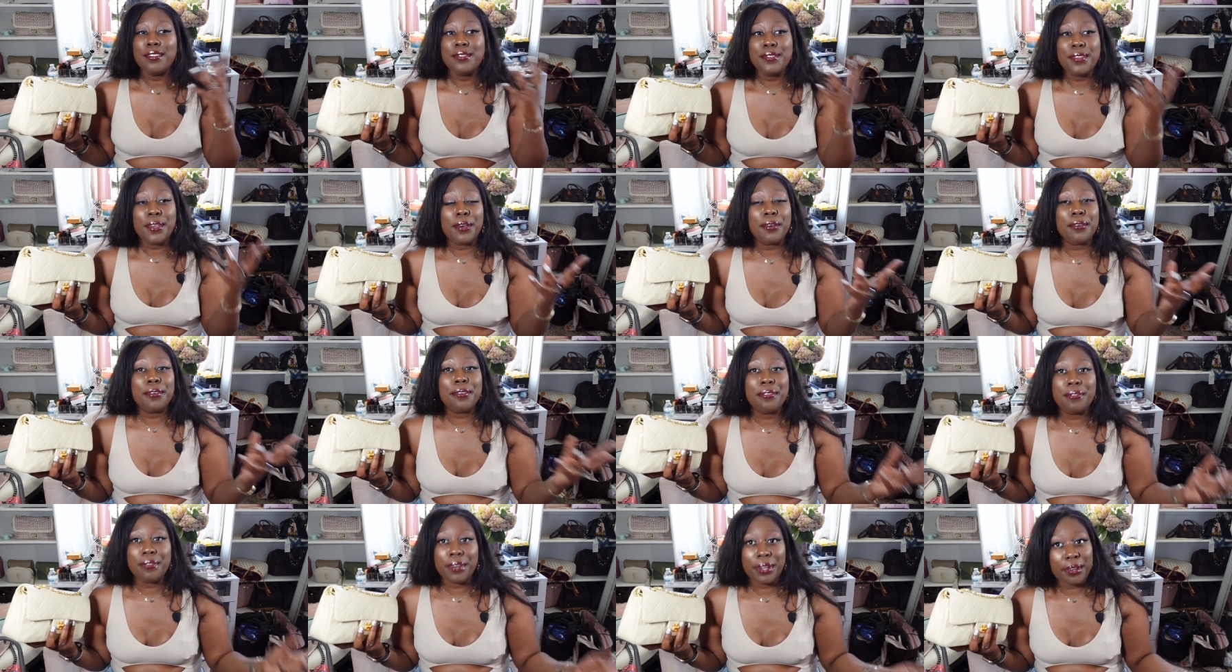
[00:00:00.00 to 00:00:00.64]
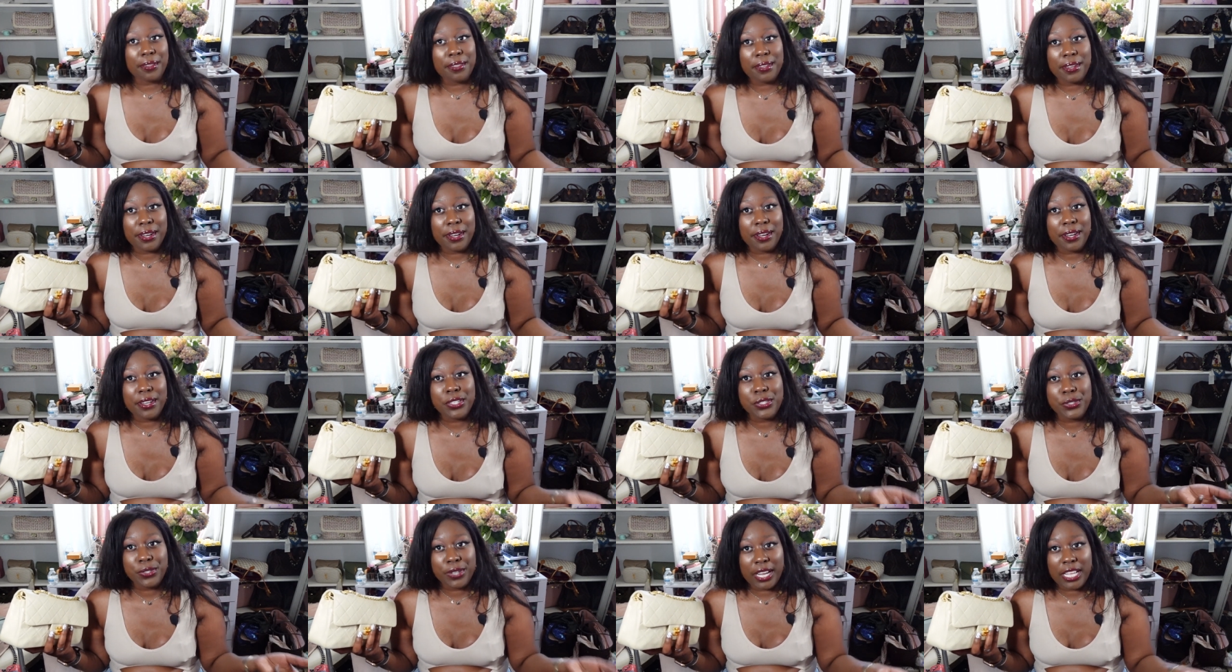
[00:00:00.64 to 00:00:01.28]
no
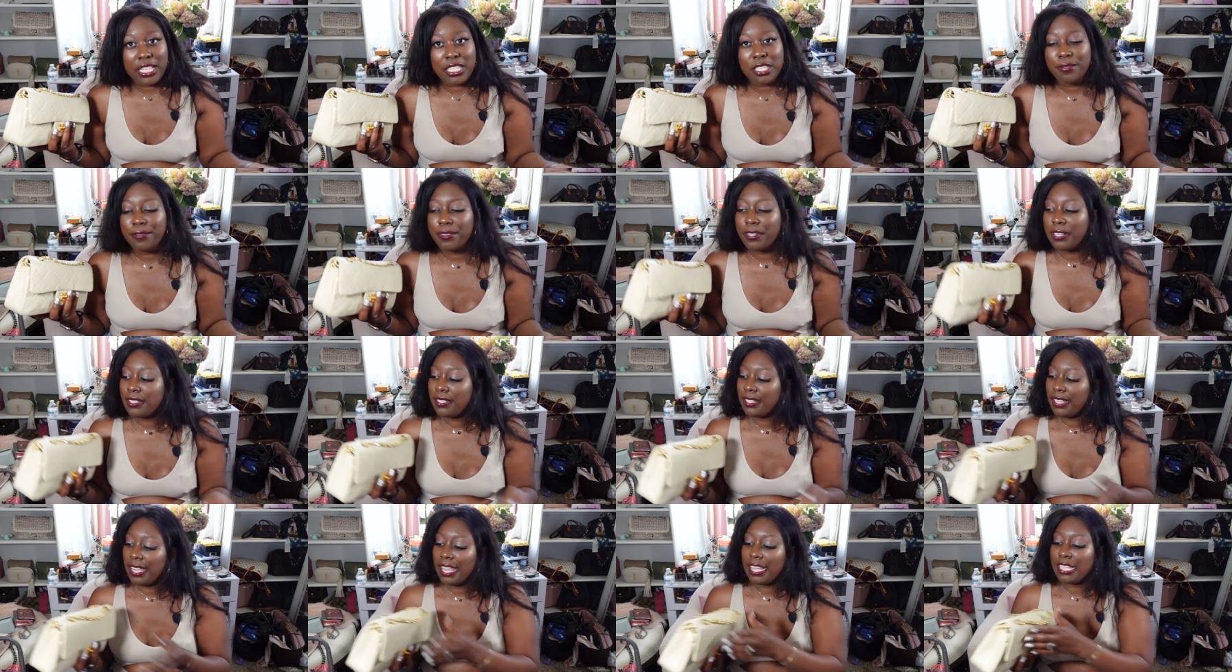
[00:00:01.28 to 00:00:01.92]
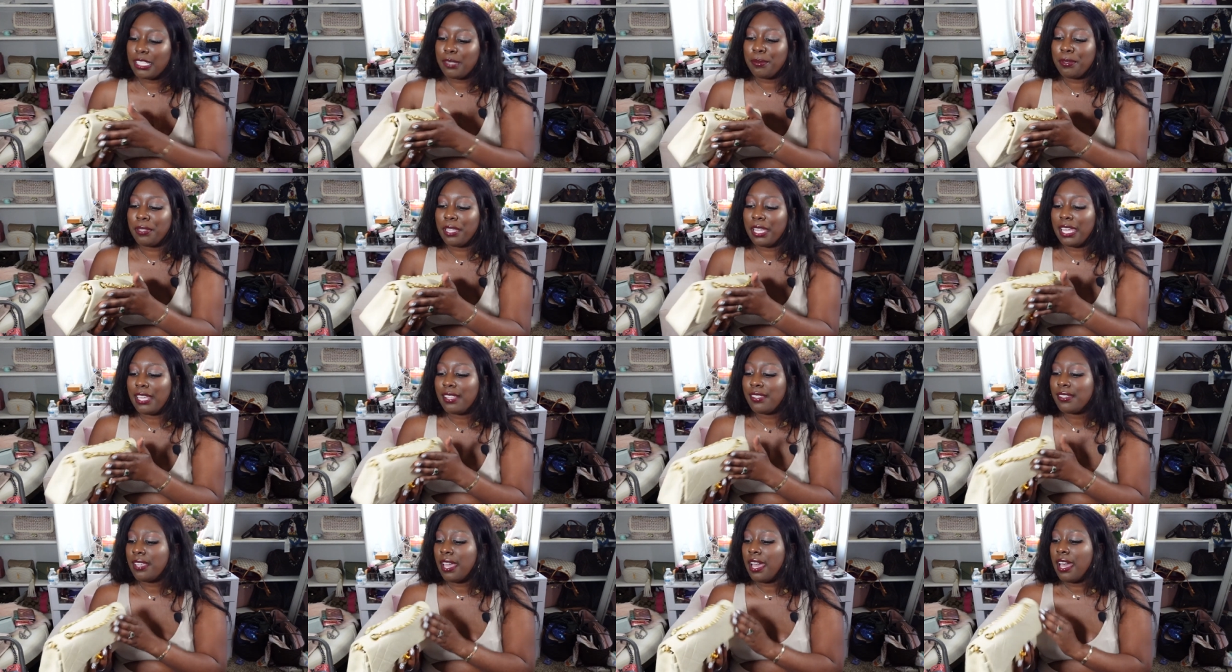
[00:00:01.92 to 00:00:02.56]
further transfer takes
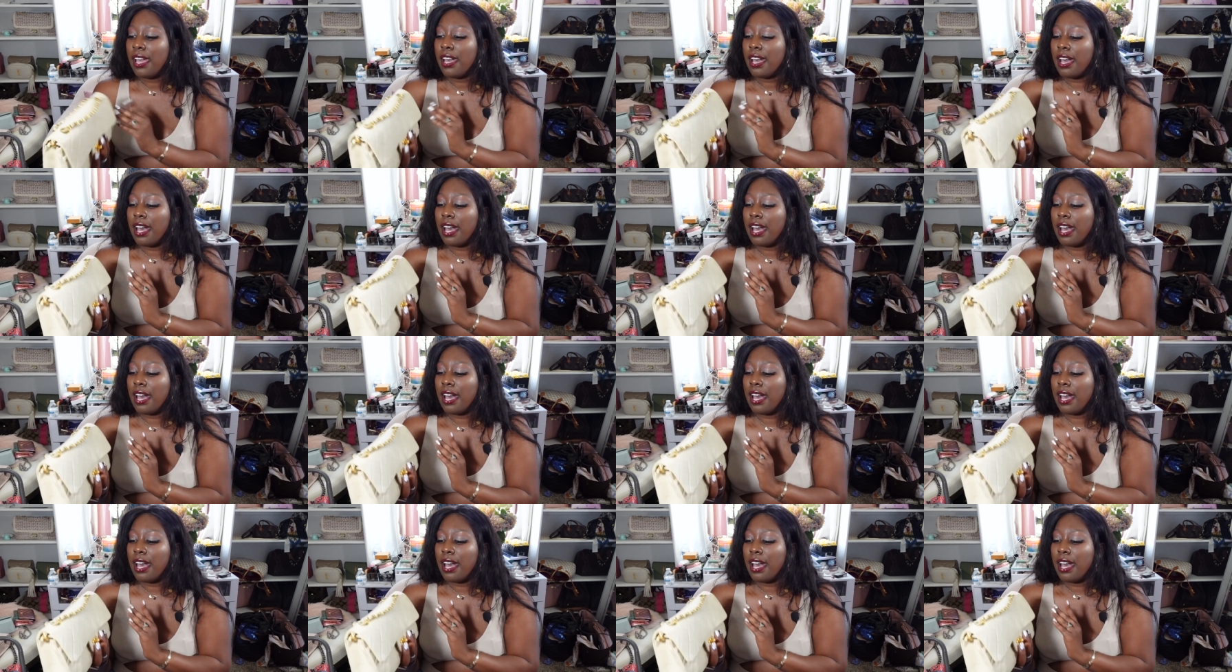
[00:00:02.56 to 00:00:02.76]
place.